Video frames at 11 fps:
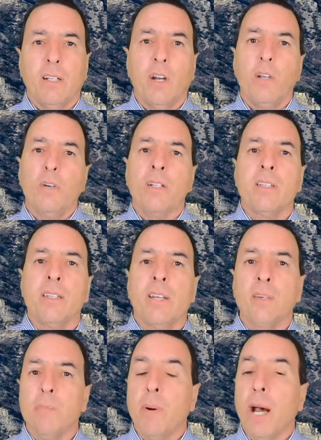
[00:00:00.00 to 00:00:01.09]
Are you
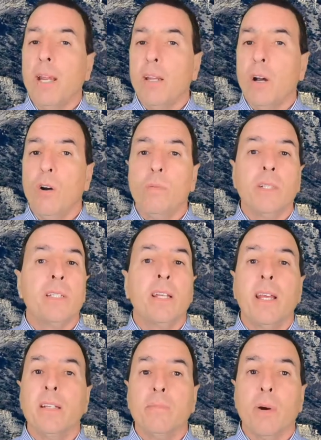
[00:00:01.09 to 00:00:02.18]
considering buying a home in
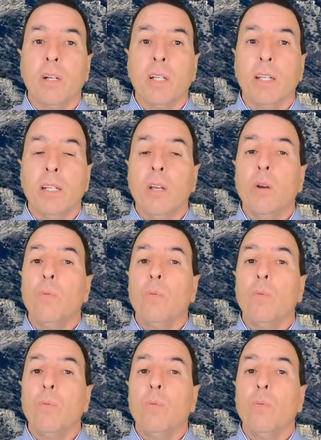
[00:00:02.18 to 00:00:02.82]
today's market?